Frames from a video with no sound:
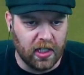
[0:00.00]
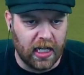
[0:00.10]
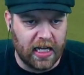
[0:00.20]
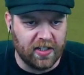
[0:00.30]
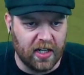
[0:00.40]

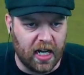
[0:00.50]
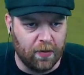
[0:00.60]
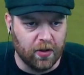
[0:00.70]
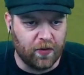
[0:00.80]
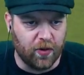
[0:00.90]
Lays it
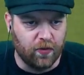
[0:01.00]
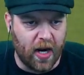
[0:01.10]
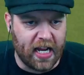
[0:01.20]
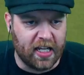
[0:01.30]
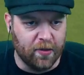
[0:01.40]
up. Looks for
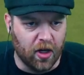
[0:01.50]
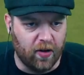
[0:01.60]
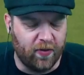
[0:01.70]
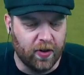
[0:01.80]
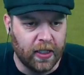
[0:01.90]

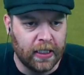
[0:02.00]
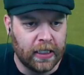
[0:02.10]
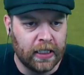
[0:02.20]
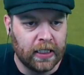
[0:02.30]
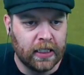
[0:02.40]
Rakimov.
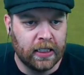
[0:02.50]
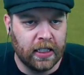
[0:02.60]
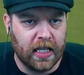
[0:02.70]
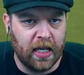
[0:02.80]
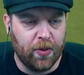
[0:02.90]

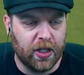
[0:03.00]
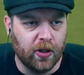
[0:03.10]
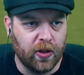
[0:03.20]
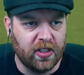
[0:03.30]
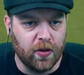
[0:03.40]
And the keeper
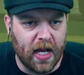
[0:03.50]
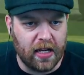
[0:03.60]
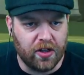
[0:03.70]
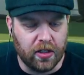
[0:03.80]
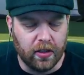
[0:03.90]
called into
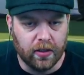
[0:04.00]
action.